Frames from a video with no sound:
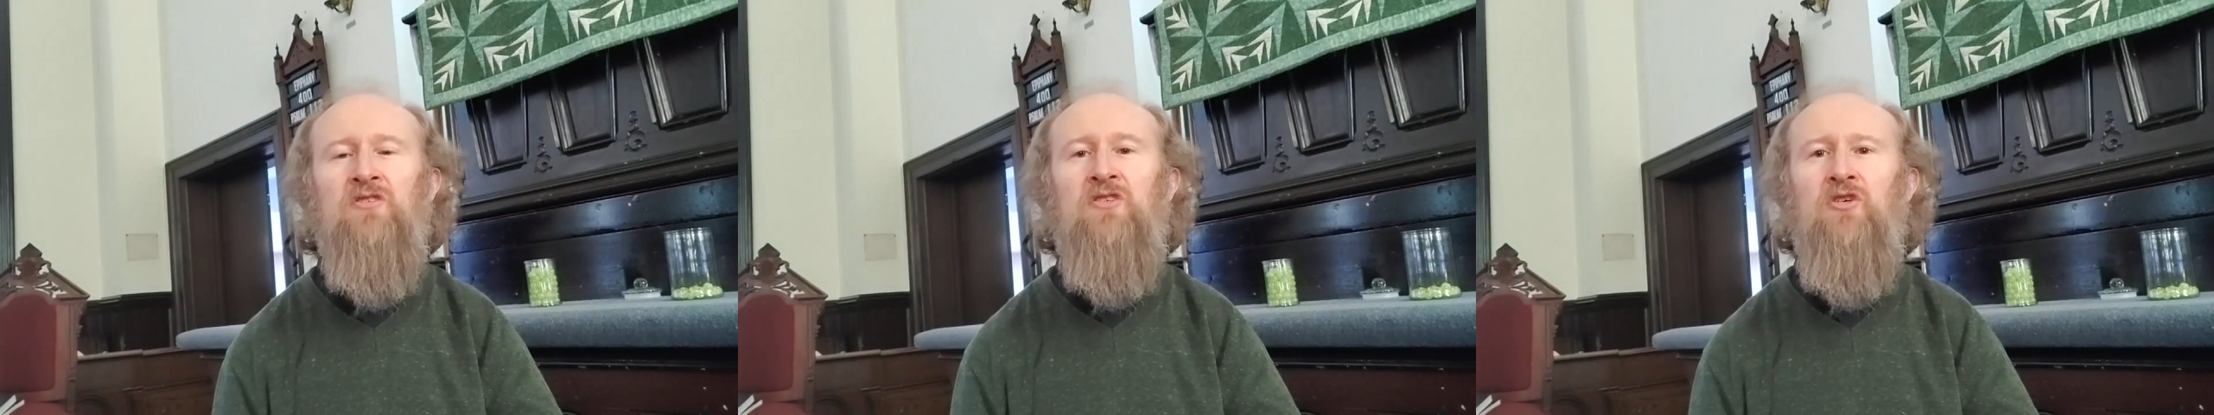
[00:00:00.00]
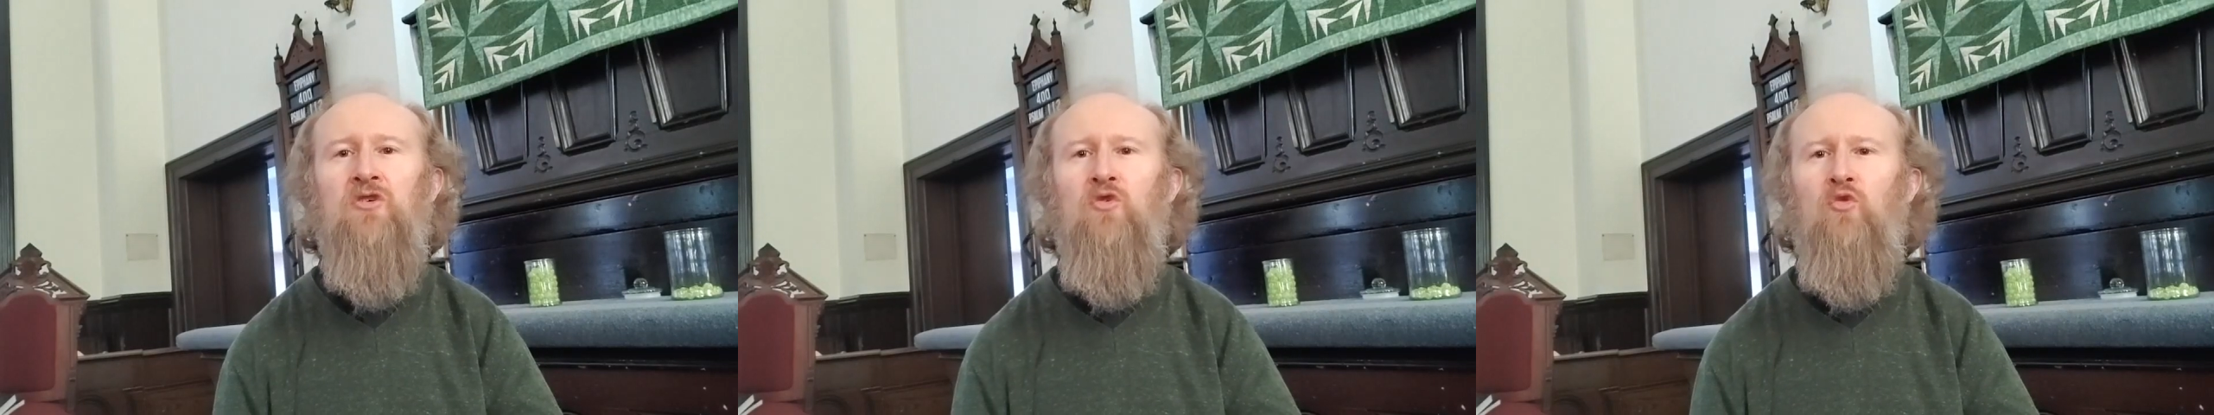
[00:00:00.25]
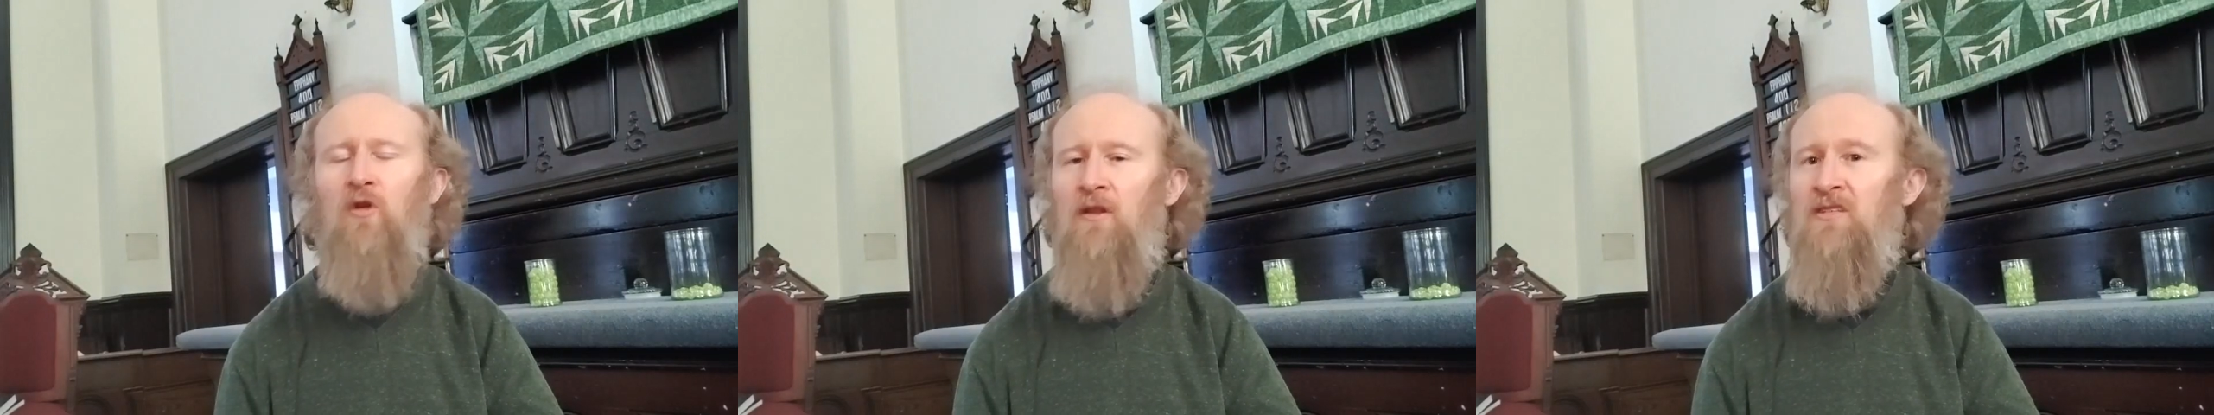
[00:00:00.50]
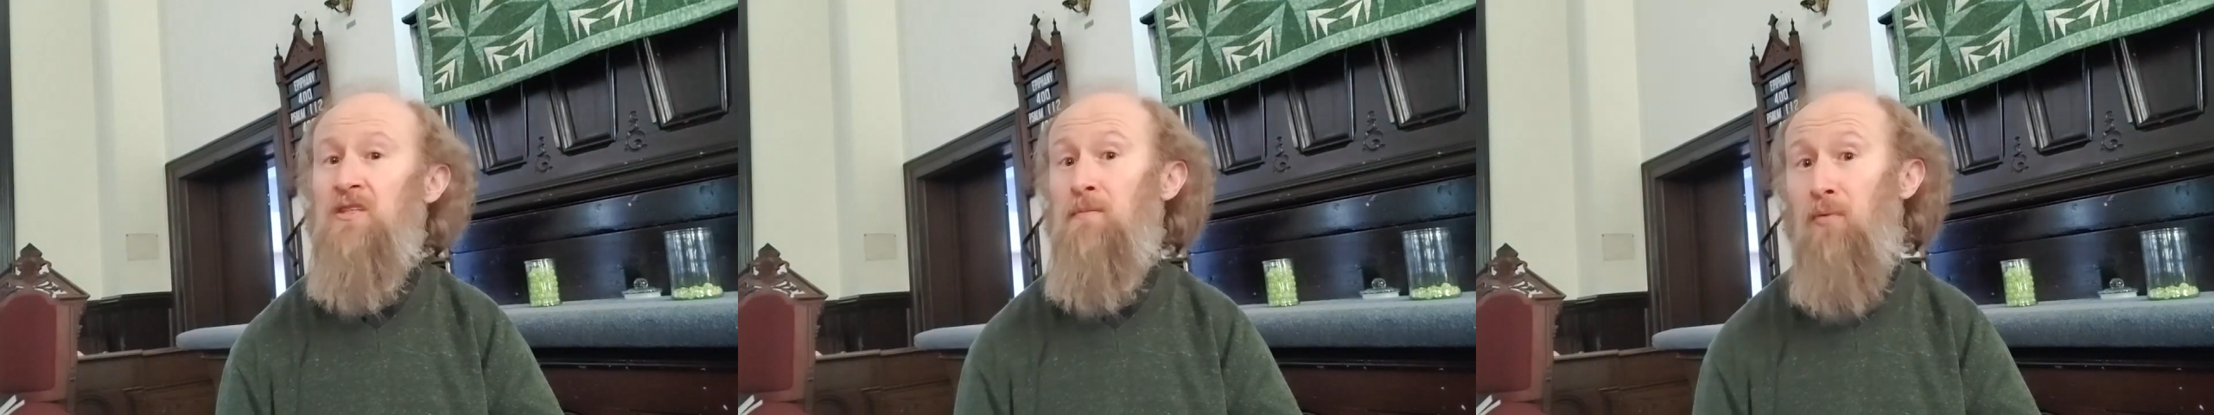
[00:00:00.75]
do
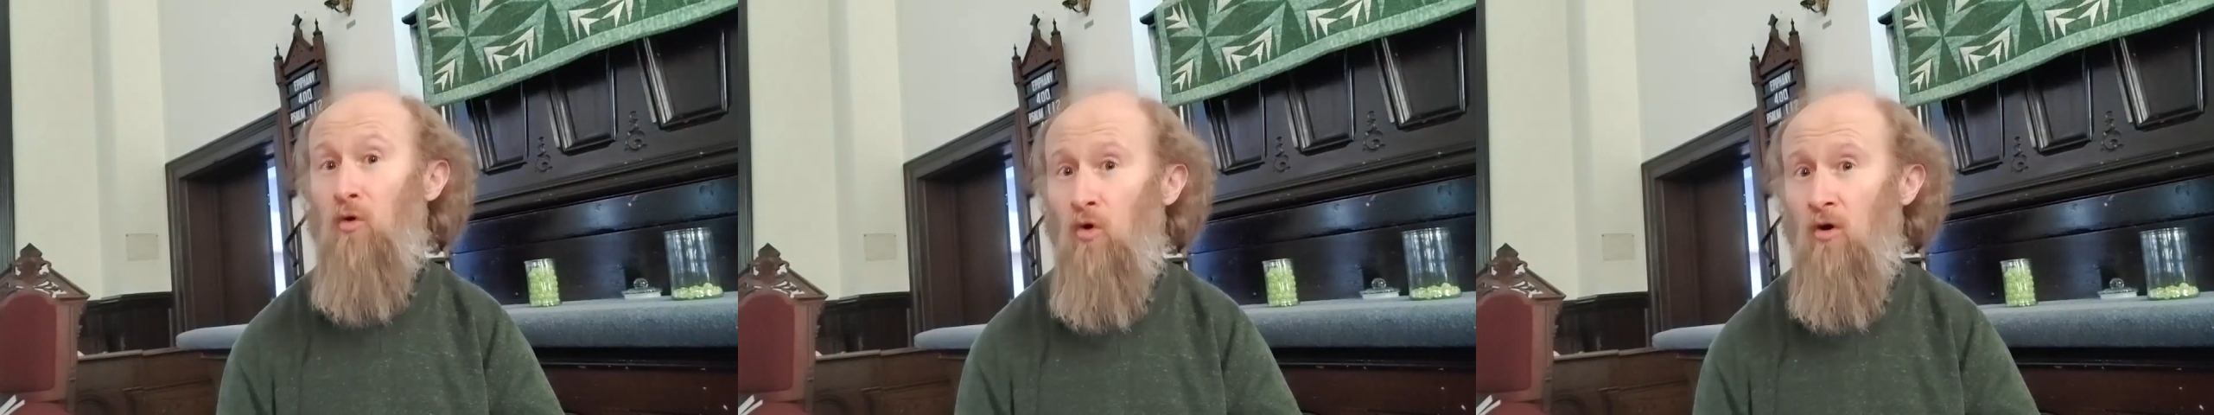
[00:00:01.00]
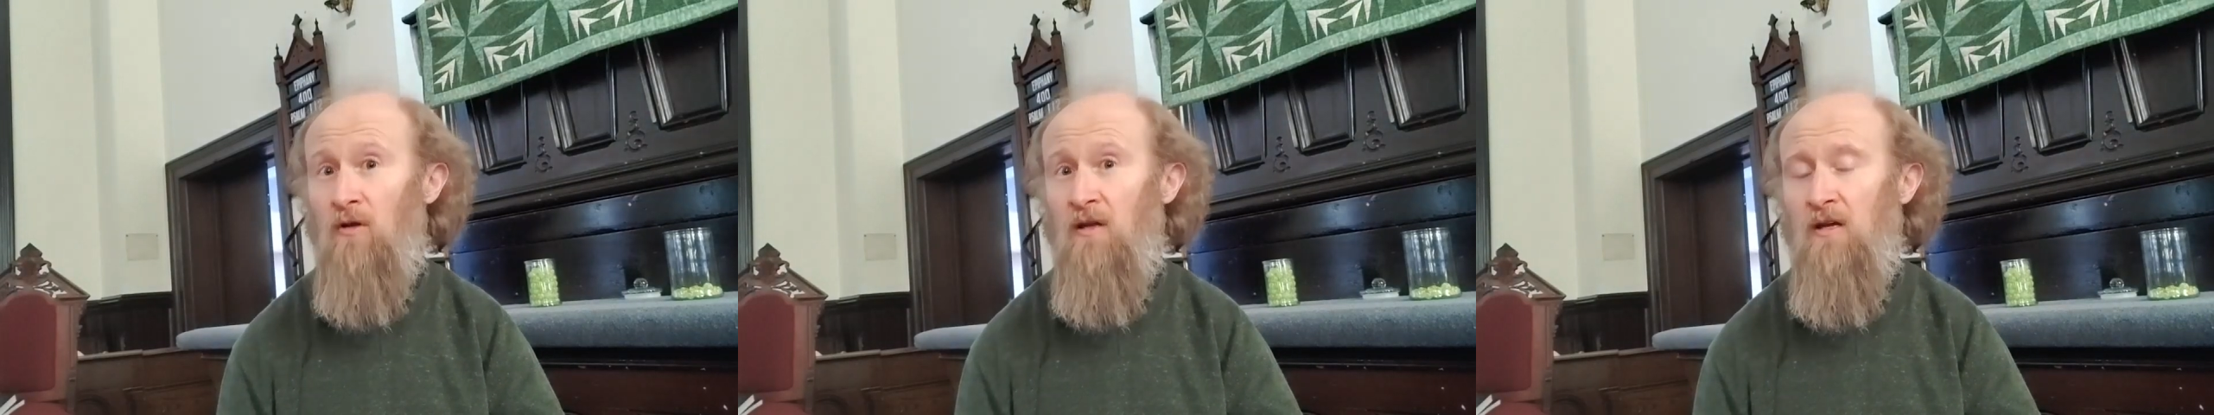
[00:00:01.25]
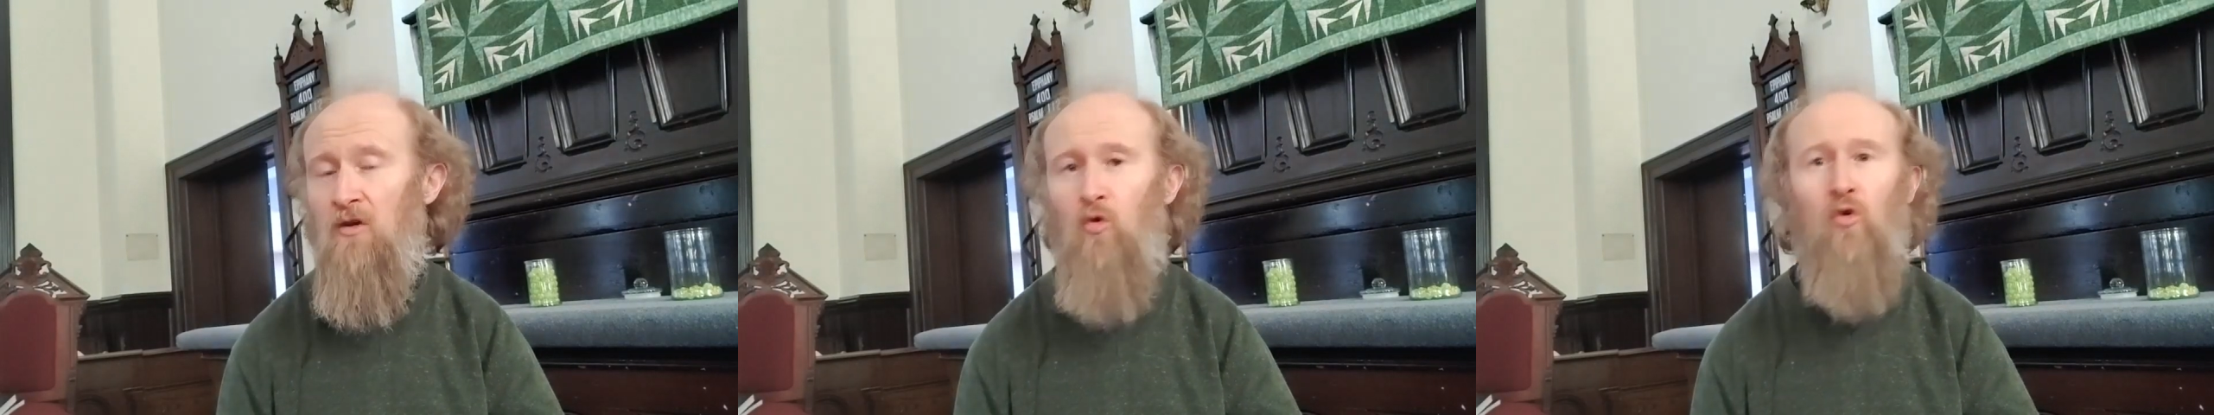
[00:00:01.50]
religion poorly